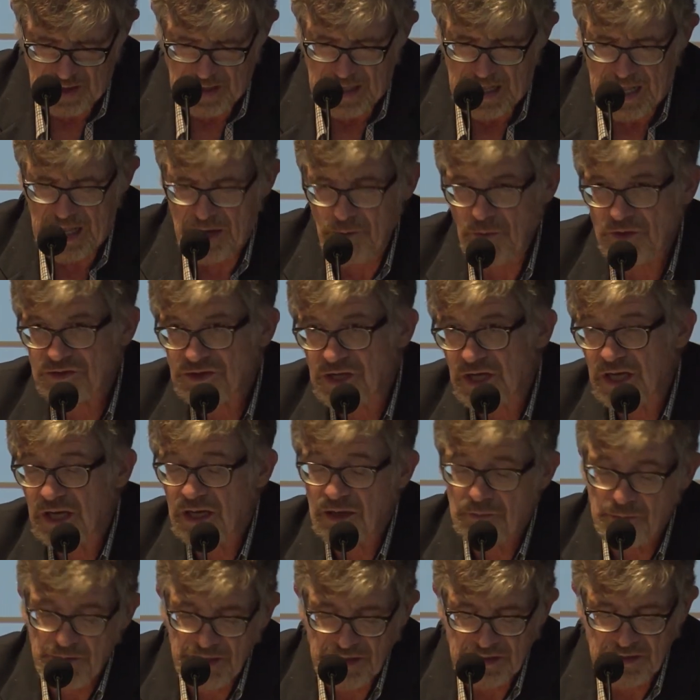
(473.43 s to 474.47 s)
I was a little
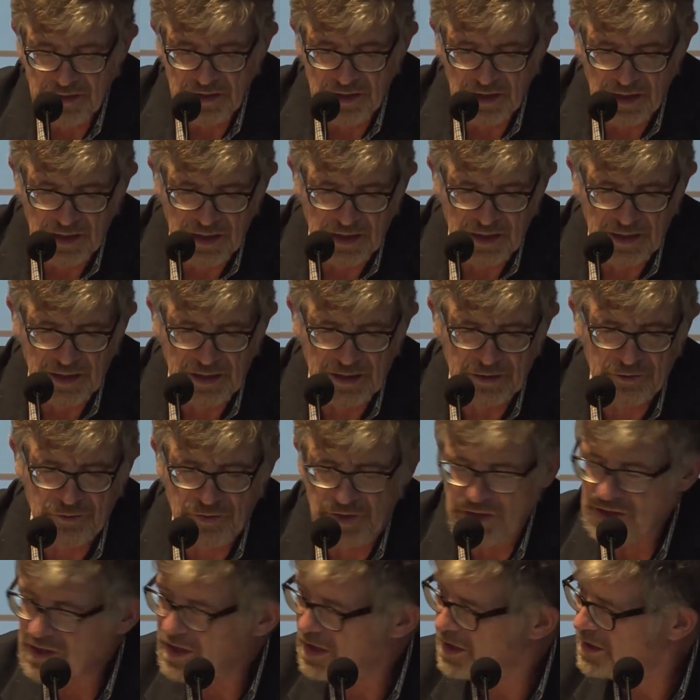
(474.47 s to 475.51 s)
bit
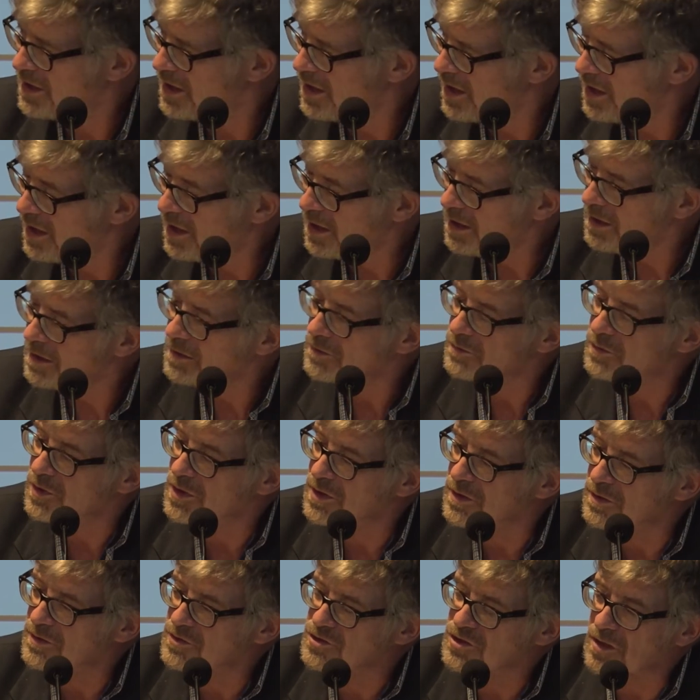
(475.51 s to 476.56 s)
critic there with
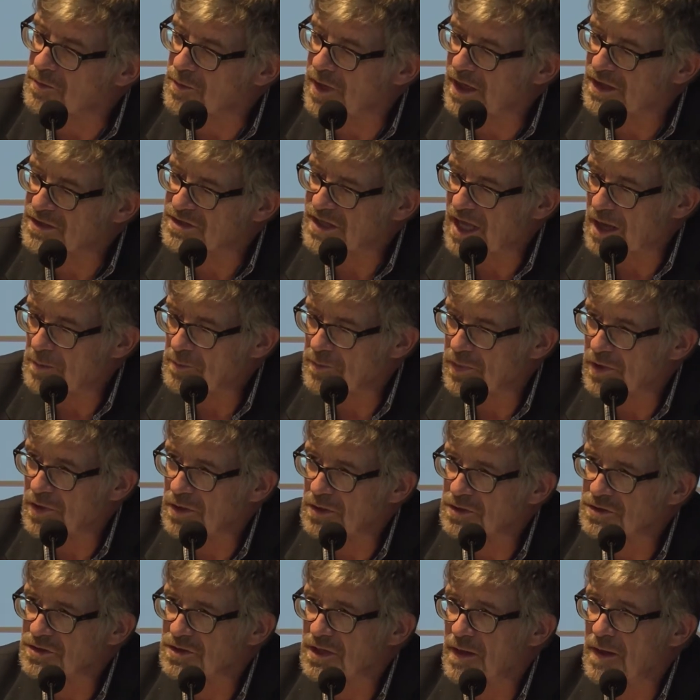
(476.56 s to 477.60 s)
some
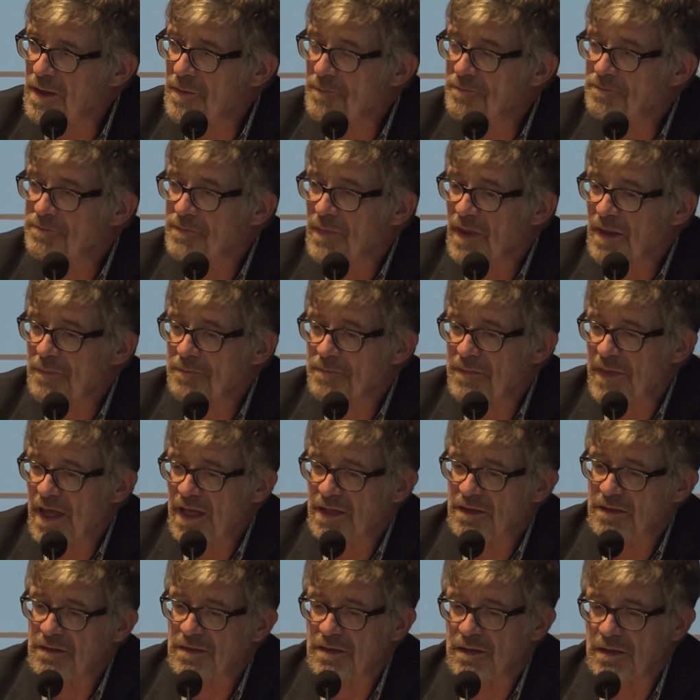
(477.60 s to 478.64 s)
examples that
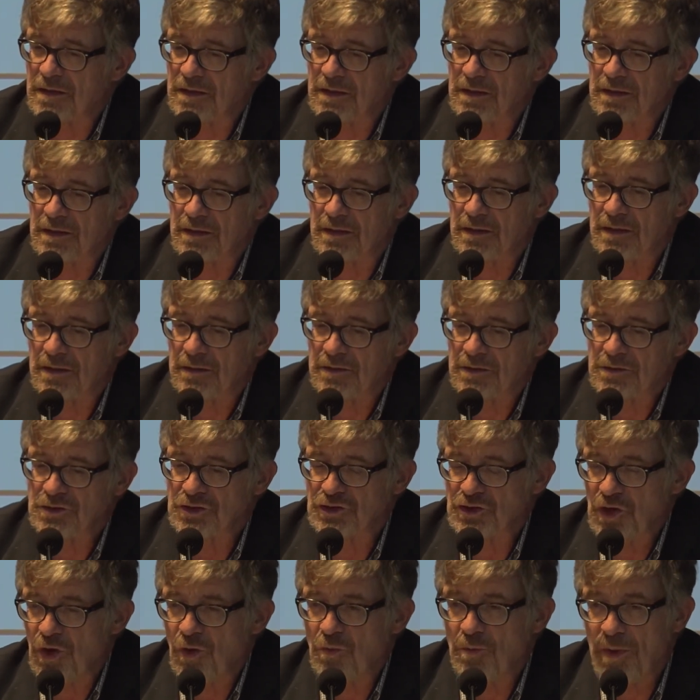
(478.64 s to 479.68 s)

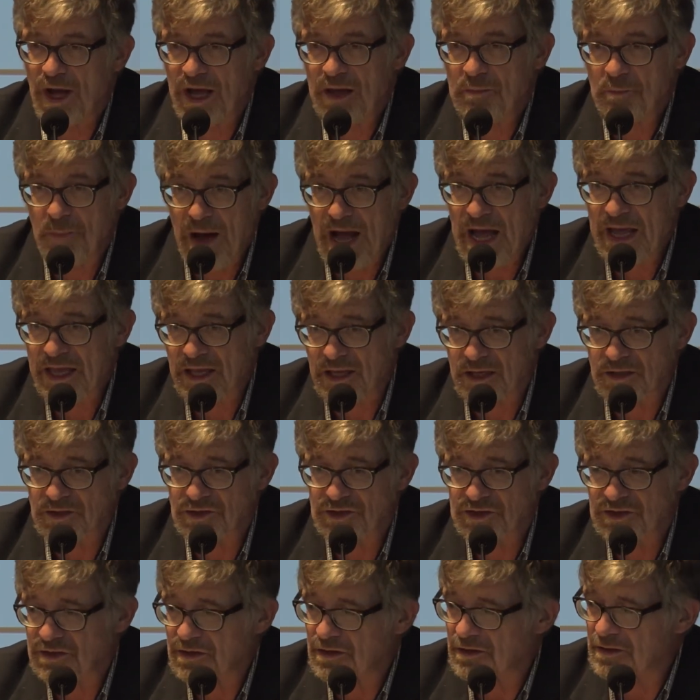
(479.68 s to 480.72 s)
show my
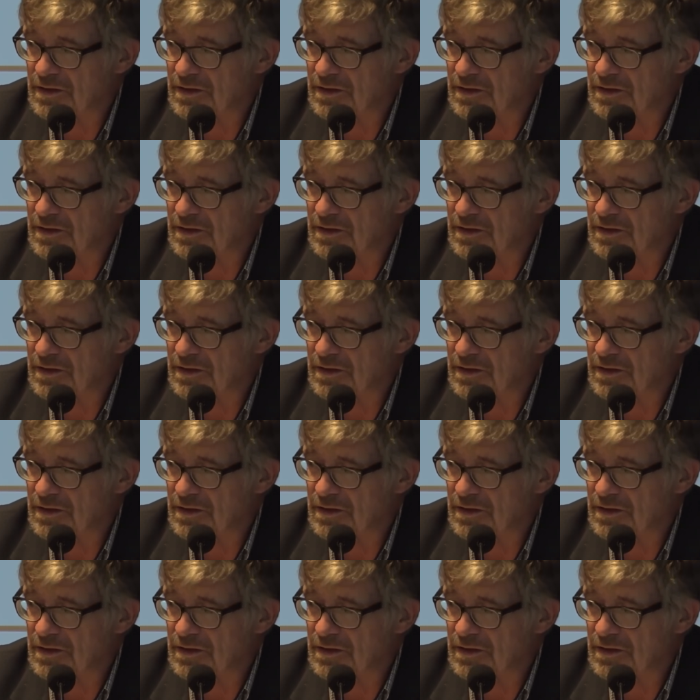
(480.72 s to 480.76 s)
bias